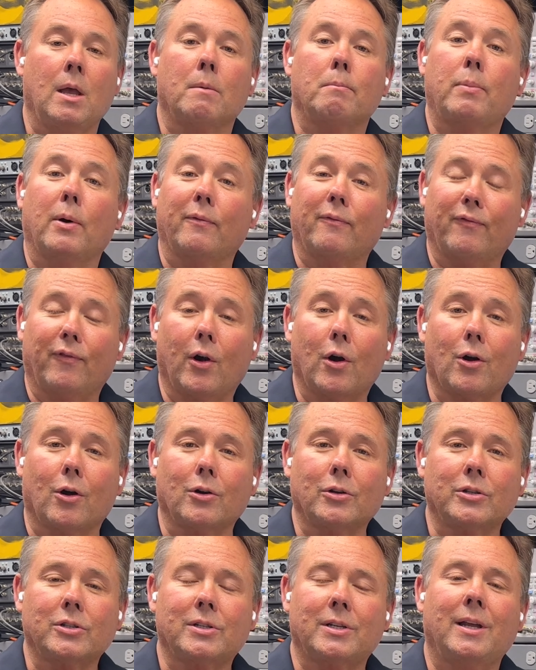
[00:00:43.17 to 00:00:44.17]
But
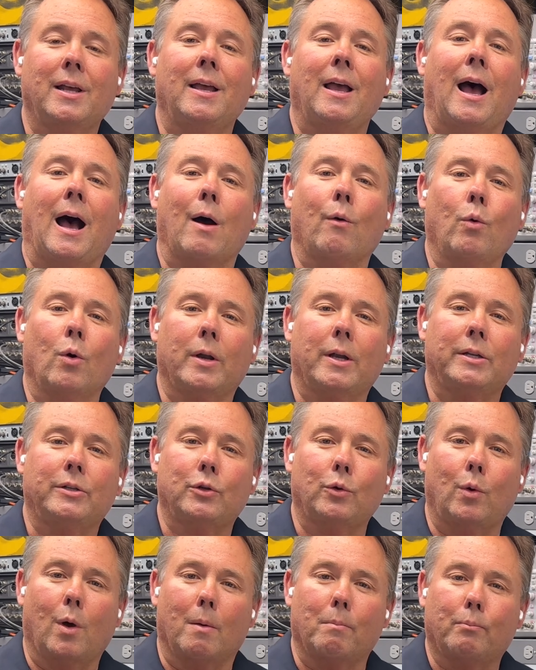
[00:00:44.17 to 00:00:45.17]
first, I want to
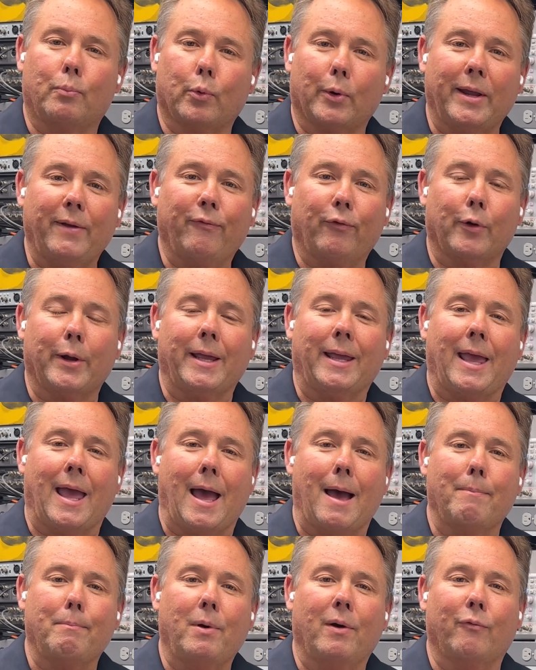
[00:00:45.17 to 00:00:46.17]
do a brief
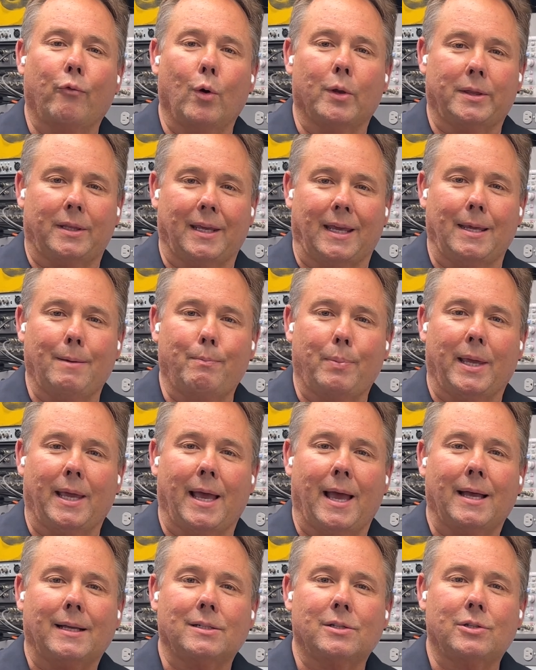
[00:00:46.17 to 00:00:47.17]
recap of what the
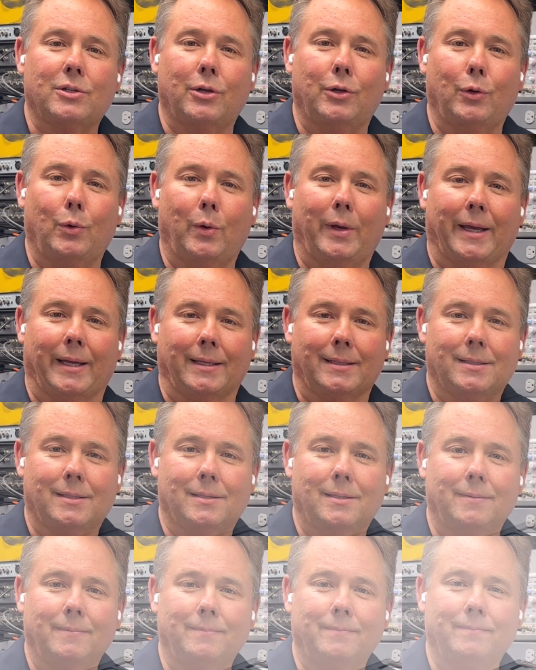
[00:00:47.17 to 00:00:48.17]
EPX2 is.